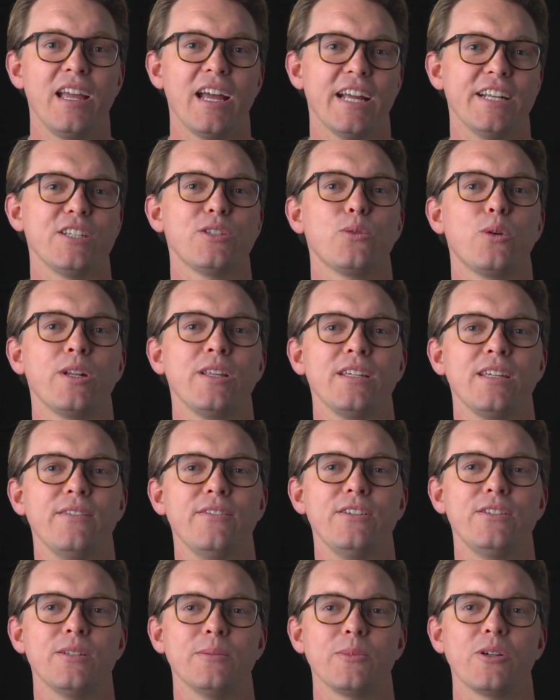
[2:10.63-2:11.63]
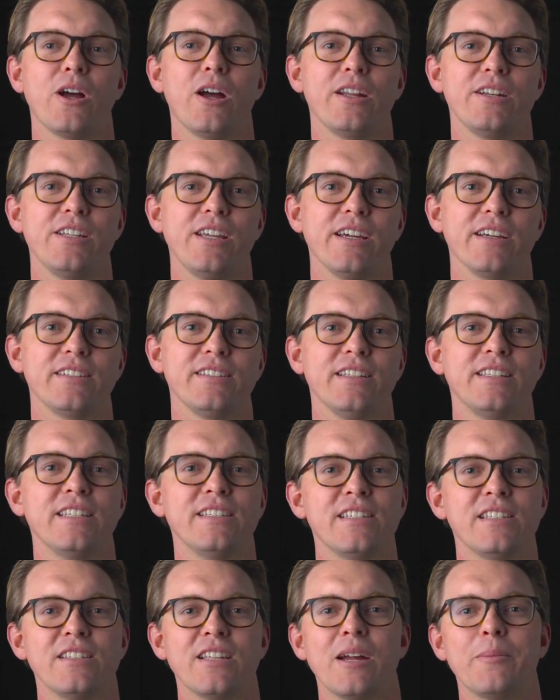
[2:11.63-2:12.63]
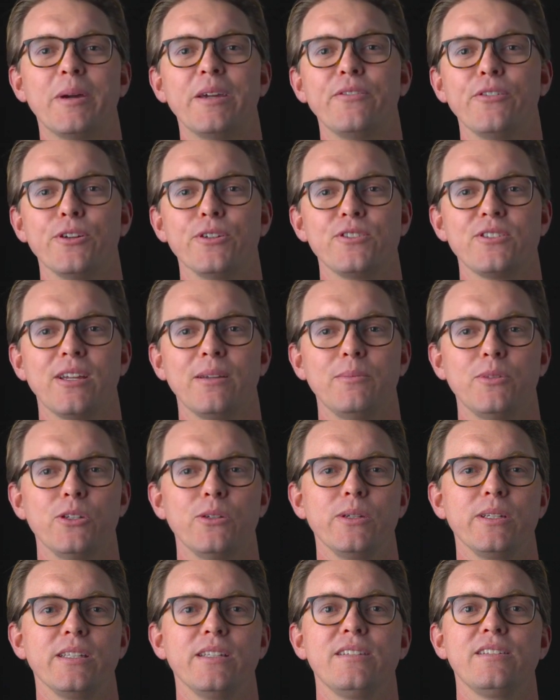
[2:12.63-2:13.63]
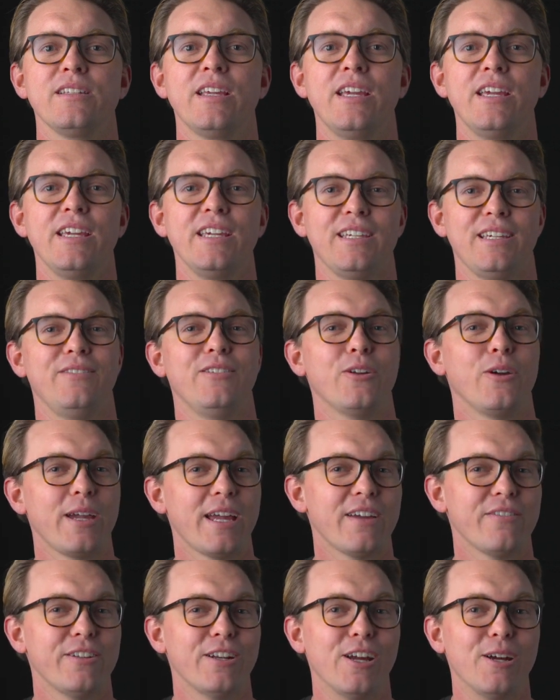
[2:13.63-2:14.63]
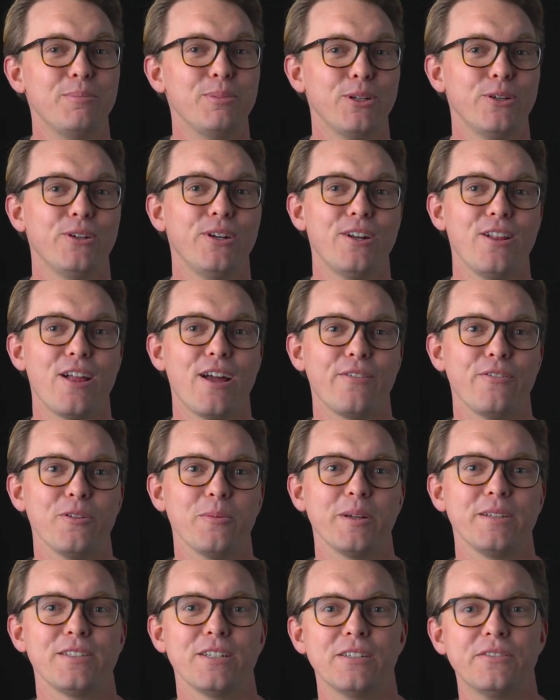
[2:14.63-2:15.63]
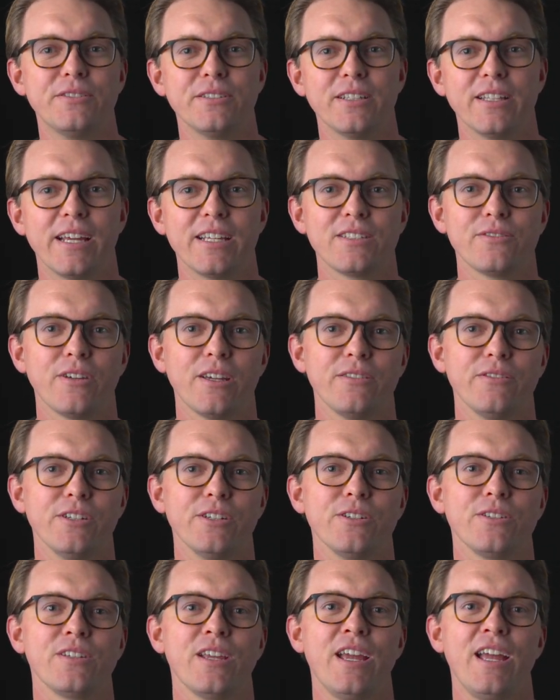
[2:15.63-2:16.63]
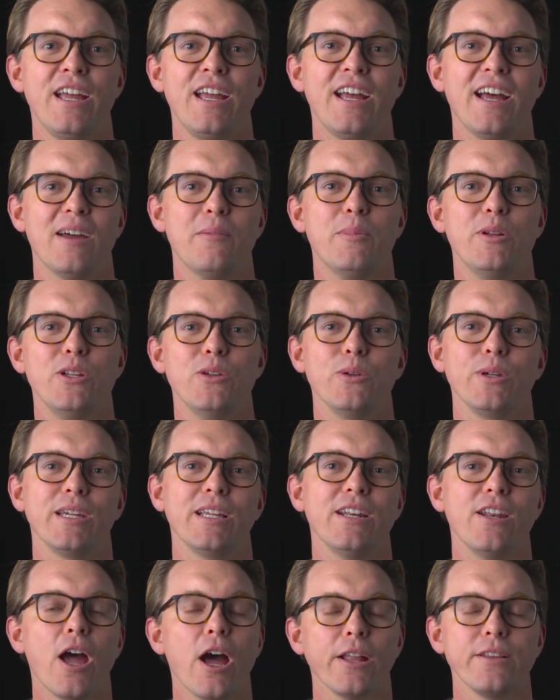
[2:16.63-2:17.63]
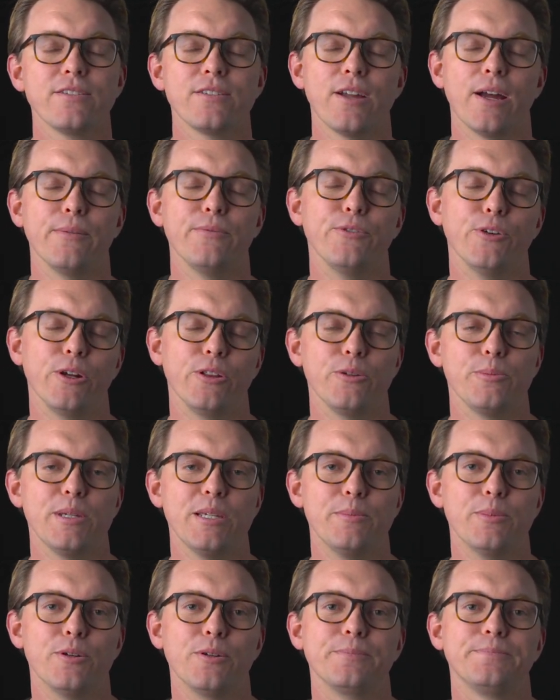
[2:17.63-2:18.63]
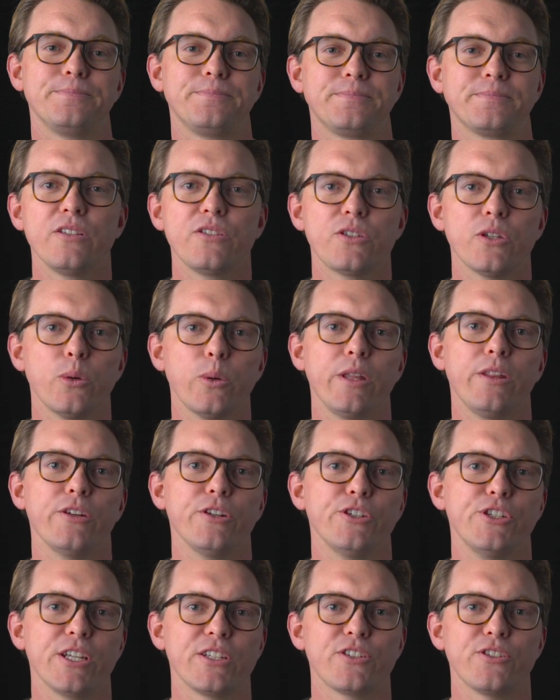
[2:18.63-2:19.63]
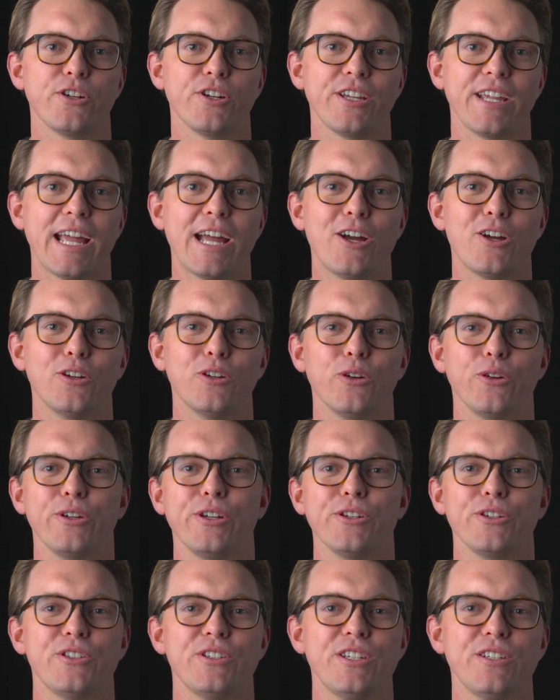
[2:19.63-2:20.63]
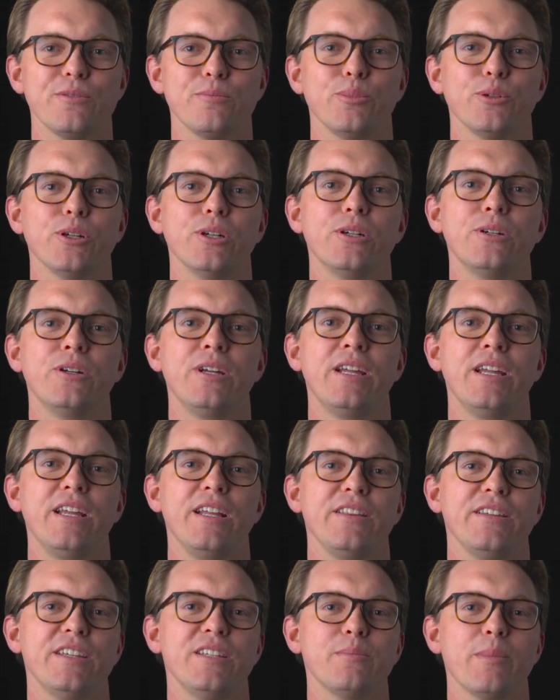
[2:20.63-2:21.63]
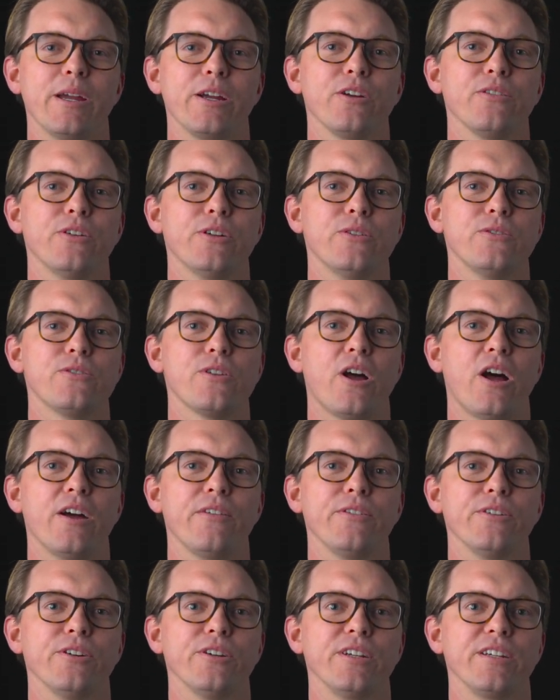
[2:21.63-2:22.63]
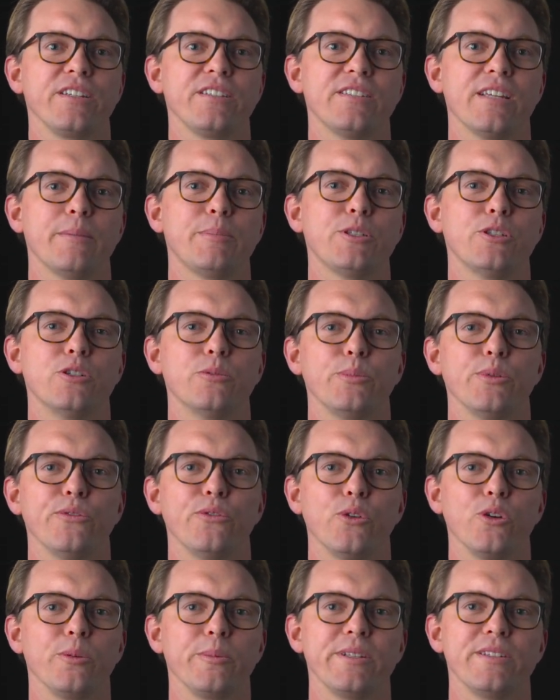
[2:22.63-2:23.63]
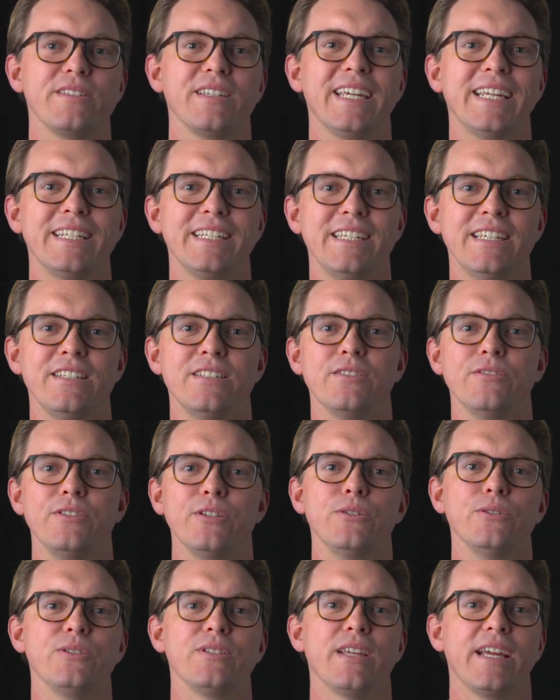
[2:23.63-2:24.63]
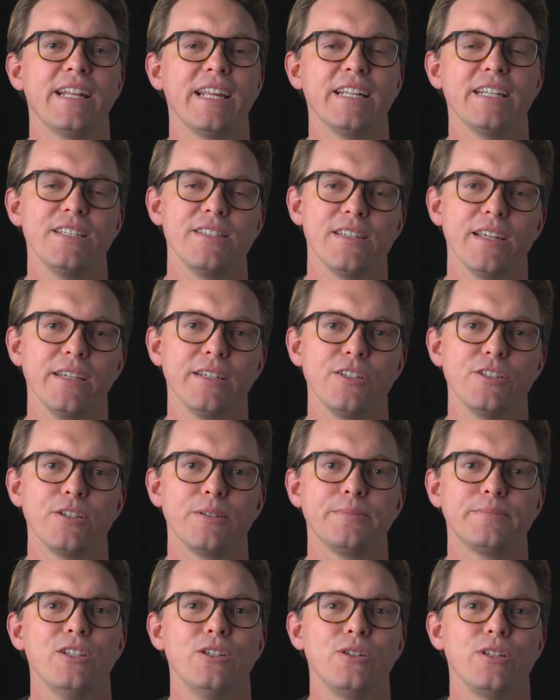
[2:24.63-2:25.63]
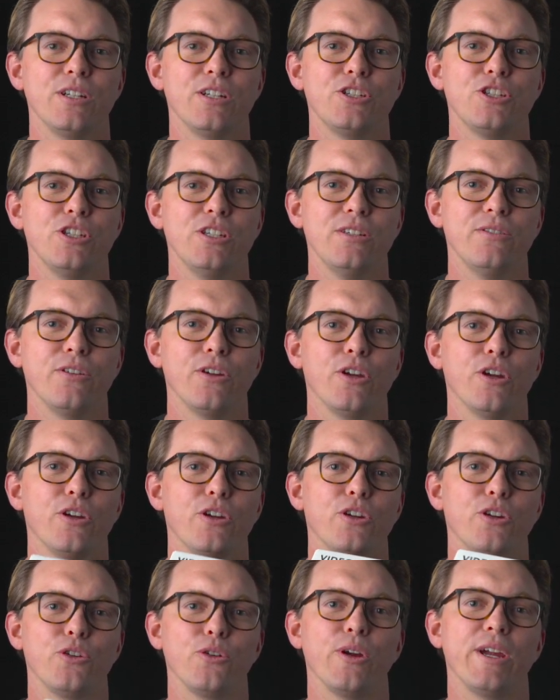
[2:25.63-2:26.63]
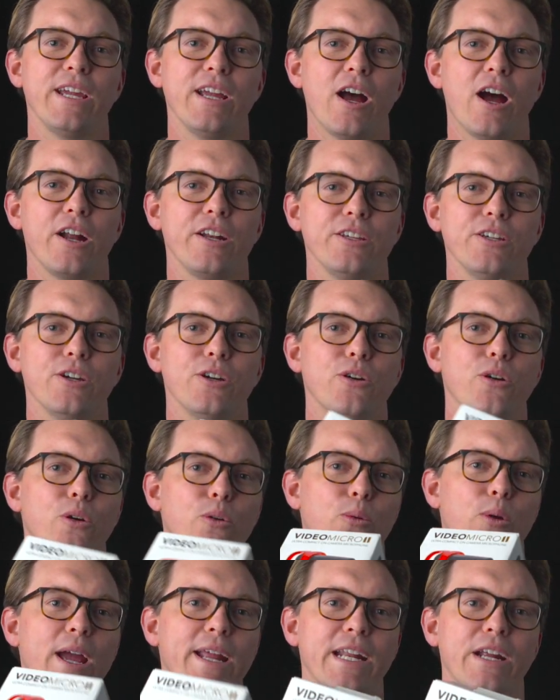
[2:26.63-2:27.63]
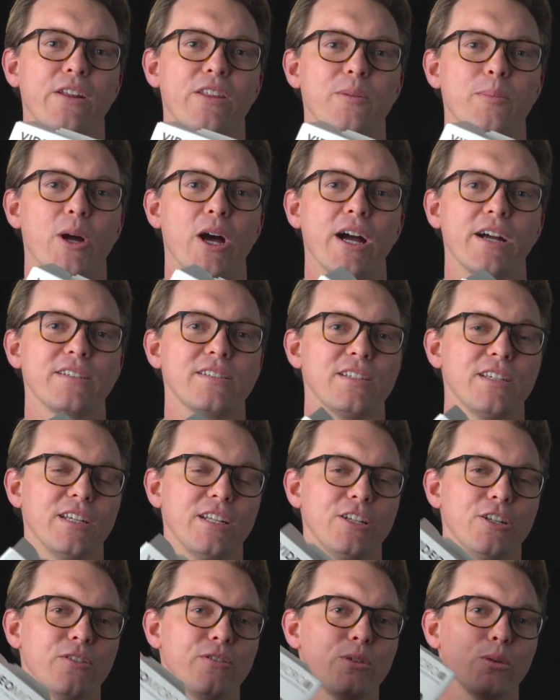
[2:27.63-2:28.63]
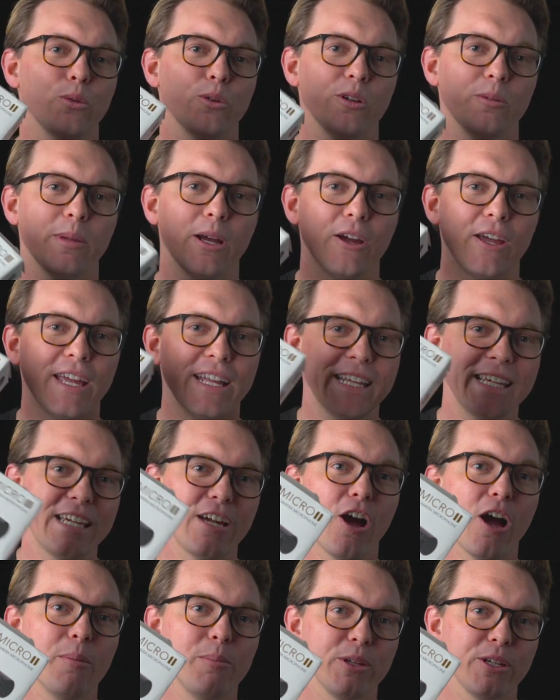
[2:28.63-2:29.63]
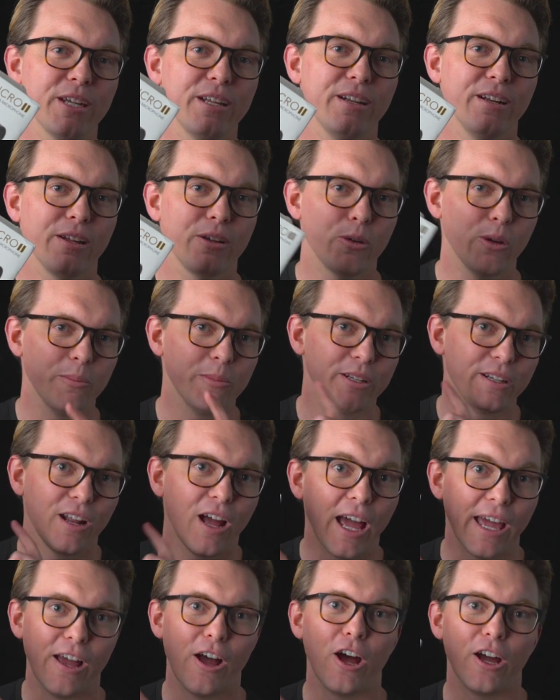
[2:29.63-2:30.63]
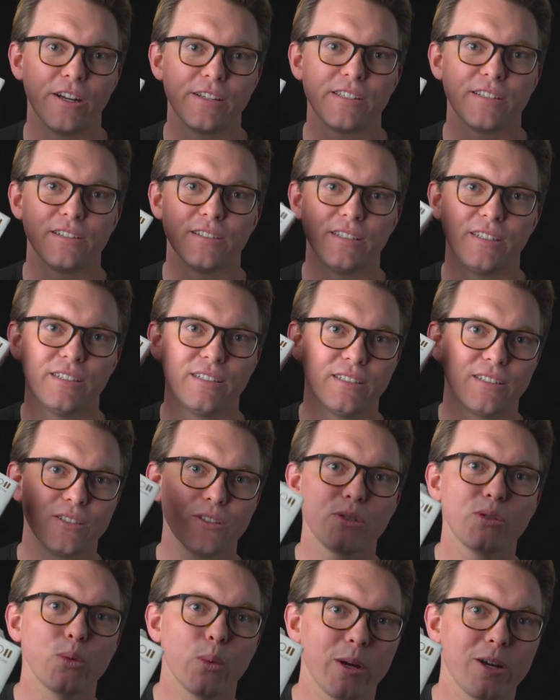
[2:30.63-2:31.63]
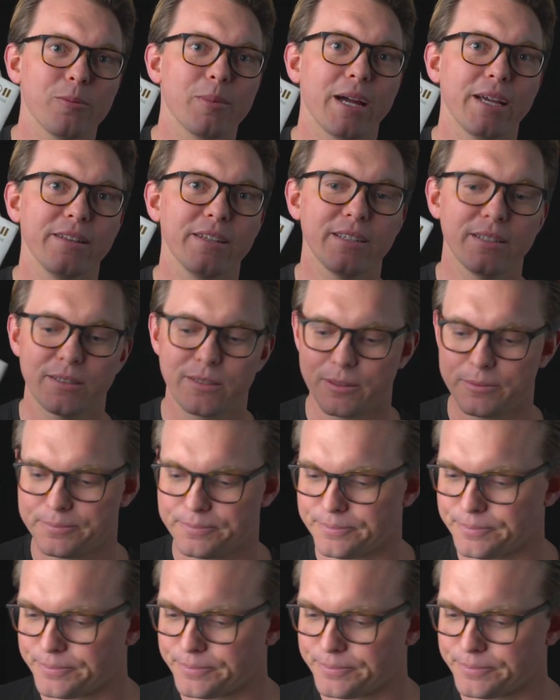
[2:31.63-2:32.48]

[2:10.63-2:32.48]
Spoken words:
I just wanted to give you some context that this is not my first time doing this. Even though I haven't uploaded a lot for myself in the last 5 years, I've been doing it nonstop for other people. So whether you're just starting out or you're a seasoned pro, these microphones offer exceptional performance and ease of use at any stage. You can achieve great audio right out of the box, and you don't have to worry about any complicated equipment. I honestly swear by this.